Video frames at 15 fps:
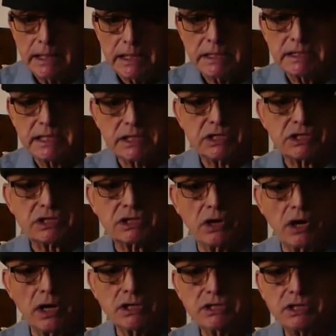is that
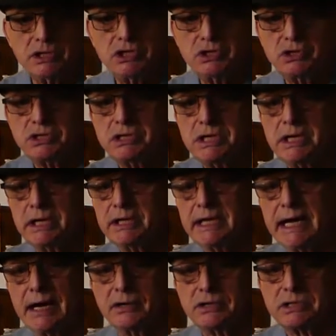scars that you see on
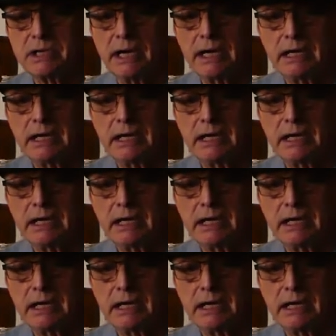the outside,